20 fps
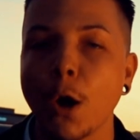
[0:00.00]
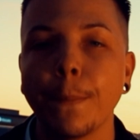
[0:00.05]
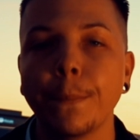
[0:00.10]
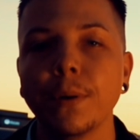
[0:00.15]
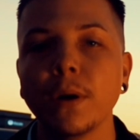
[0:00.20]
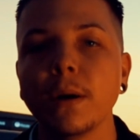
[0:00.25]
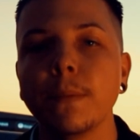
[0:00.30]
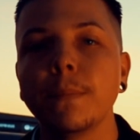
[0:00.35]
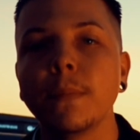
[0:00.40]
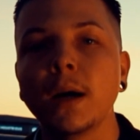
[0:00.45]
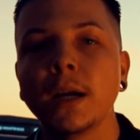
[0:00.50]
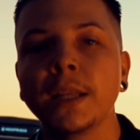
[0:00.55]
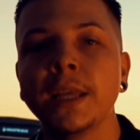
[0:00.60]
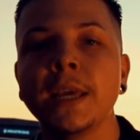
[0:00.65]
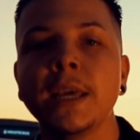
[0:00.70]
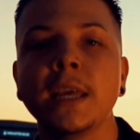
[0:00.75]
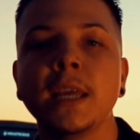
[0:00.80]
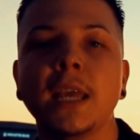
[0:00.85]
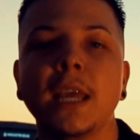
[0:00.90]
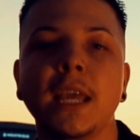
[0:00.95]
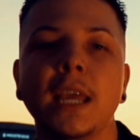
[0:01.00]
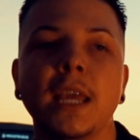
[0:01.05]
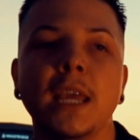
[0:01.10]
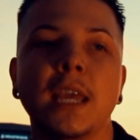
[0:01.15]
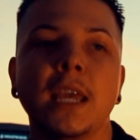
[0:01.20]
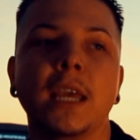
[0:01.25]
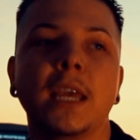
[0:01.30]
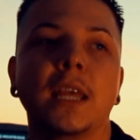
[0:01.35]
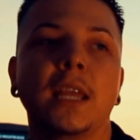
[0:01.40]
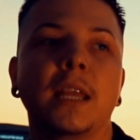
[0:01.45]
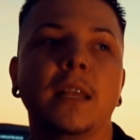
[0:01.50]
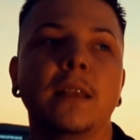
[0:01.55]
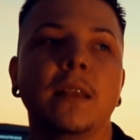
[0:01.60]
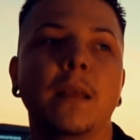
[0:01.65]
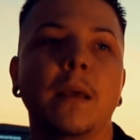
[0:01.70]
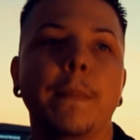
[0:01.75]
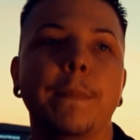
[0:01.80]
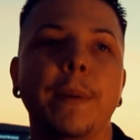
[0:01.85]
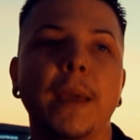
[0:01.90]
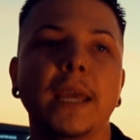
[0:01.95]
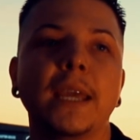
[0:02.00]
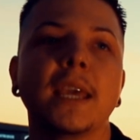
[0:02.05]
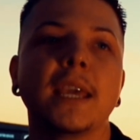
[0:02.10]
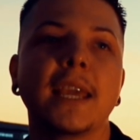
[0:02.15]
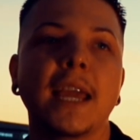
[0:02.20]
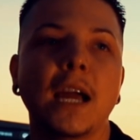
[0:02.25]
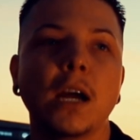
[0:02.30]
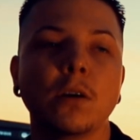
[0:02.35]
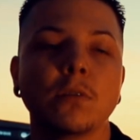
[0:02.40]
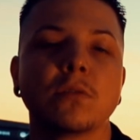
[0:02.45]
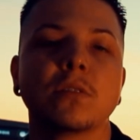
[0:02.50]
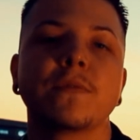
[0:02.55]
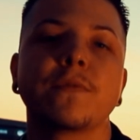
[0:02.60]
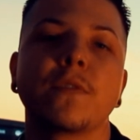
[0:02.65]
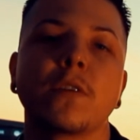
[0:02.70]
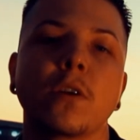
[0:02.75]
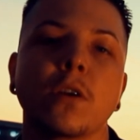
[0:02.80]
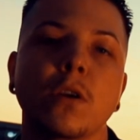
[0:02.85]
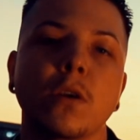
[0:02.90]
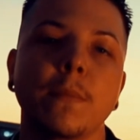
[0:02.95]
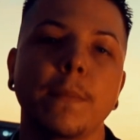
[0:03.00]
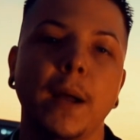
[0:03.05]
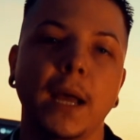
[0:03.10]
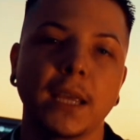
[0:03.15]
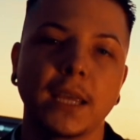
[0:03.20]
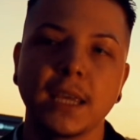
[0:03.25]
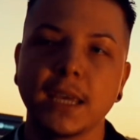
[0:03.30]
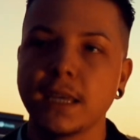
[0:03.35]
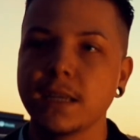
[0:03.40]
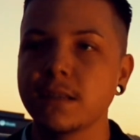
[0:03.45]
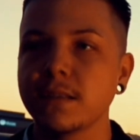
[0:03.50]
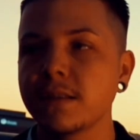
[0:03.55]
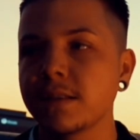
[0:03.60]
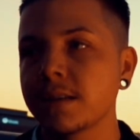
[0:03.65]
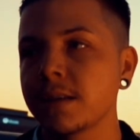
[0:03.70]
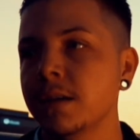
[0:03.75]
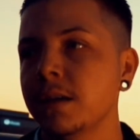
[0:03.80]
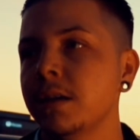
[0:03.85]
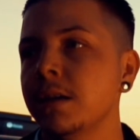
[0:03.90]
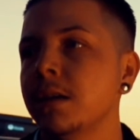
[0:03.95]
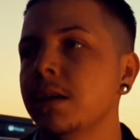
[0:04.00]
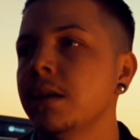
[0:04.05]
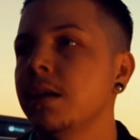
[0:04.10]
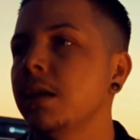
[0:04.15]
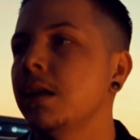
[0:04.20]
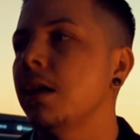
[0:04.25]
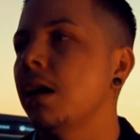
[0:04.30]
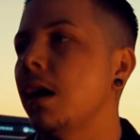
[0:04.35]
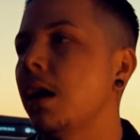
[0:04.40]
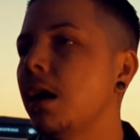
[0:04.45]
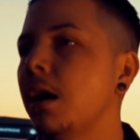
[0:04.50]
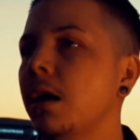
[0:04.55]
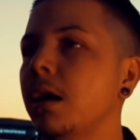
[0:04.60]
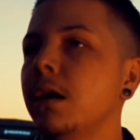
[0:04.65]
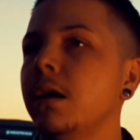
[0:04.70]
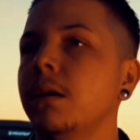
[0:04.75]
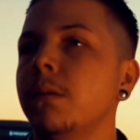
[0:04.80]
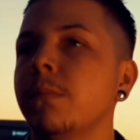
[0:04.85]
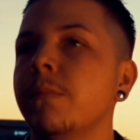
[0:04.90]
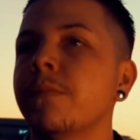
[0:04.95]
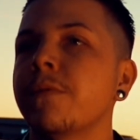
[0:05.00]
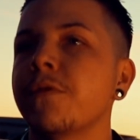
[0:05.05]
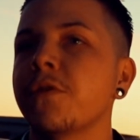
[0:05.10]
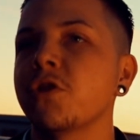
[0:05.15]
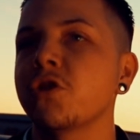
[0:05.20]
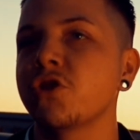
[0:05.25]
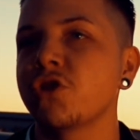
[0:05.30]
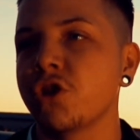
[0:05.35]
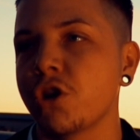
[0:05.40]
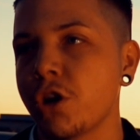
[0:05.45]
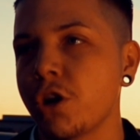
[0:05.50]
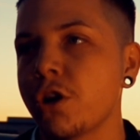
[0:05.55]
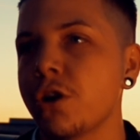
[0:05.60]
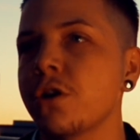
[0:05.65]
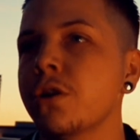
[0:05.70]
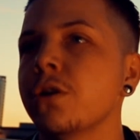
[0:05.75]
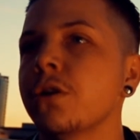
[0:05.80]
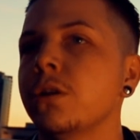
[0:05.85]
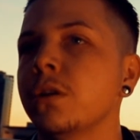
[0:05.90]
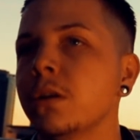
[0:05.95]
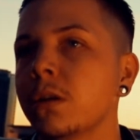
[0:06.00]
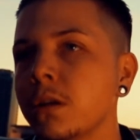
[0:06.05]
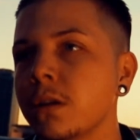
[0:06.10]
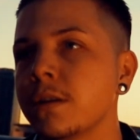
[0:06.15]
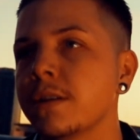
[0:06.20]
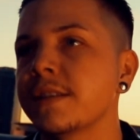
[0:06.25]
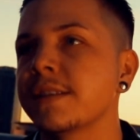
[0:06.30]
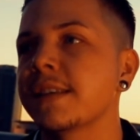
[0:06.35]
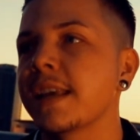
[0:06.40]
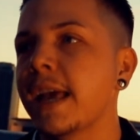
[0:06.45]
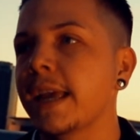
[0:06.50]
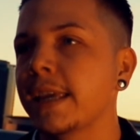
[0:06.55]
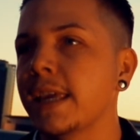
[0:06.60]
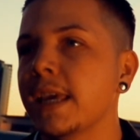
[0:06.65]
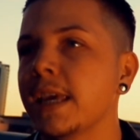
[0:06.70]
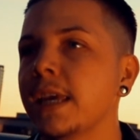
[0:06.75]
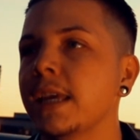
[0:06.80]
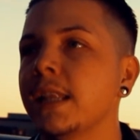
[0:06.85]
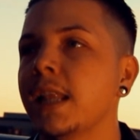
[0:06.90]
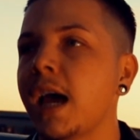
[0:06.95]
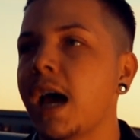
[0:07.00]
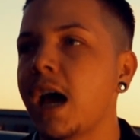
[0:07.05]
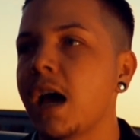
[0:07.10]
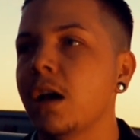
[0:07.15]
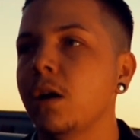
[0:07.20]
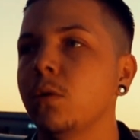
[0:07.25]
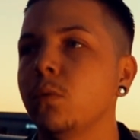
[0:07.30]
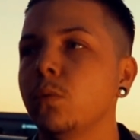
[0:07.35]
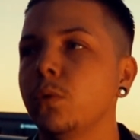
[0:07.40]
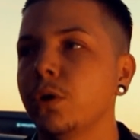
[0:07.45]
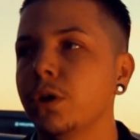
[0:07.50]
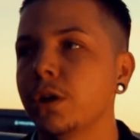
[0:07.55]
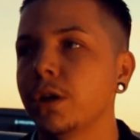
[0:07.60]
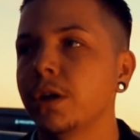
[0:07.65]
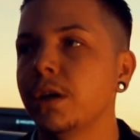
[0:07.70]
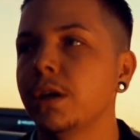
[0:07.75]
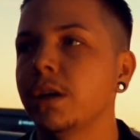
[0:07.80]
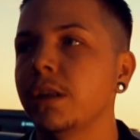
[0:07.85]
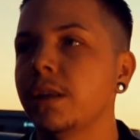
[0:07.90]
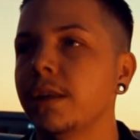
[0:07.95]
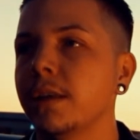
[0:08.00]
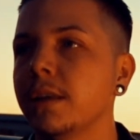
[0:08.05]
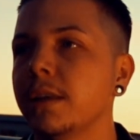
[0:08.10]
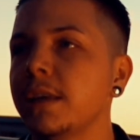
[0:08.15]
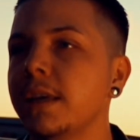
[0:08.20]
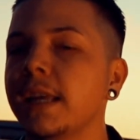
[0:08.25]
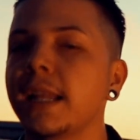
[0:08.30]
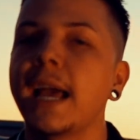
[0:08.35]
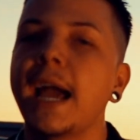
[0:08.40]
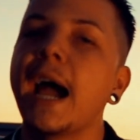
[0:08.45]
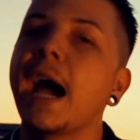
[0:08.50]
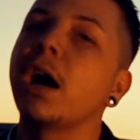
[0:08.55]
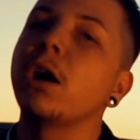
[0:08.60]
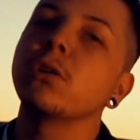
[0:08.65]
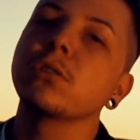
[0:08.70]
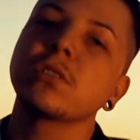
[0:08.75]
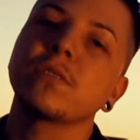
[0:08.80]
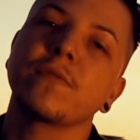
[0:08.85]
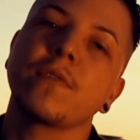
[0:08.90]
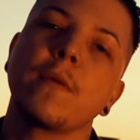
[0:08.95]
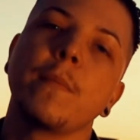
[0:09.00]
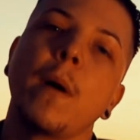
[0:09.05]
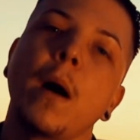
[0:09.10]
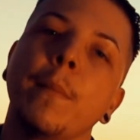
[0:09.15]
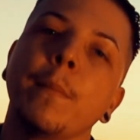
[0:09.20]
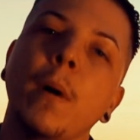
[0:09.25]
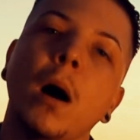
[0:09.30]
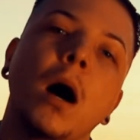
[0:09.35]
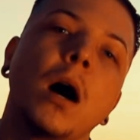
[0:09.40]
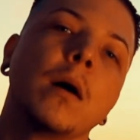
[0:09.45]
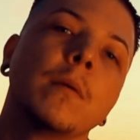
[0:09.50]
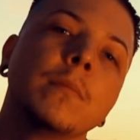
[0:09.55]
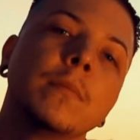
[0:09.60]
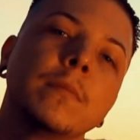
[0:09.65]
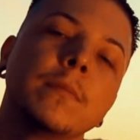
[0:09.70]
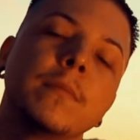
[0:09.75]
put money in bank accounts for my kids, for sure. Second, I would get a house for my mom